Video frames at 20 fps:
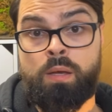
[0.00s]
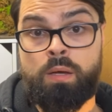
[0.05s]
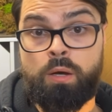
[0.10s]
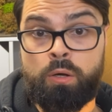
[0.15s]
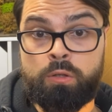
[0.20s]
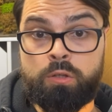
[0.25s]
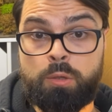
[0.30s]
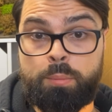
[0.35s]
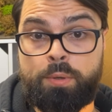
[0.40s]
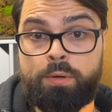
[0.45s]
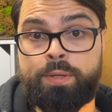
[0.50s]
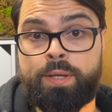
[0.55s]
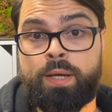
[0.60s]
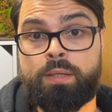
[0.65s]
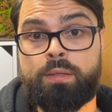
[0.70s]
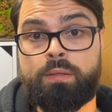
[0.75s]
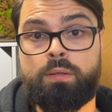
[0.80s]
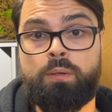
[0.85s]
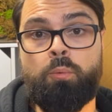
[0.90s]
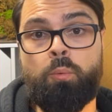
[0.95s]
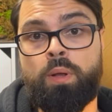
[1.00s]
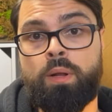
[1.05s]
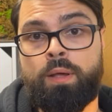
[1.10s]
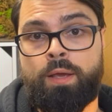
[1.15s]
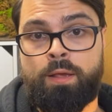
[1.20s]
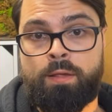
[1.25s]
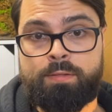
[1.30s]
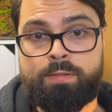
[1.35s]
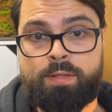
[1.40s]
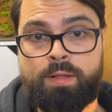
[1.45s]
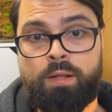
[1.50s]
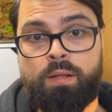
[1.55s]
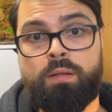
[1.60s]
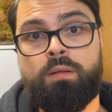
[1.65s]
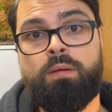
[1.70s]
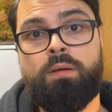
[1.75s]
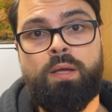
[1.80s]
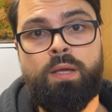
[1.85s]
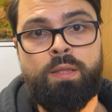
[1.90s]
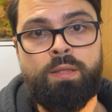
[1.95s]
On top of that, we'll install
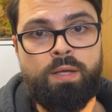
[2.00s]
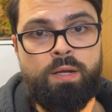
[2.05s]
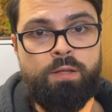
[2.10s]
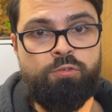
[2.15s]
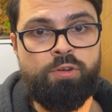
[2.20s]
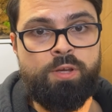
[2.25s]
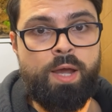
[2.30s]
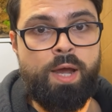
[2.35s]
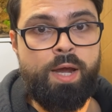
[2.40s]
IntelliJ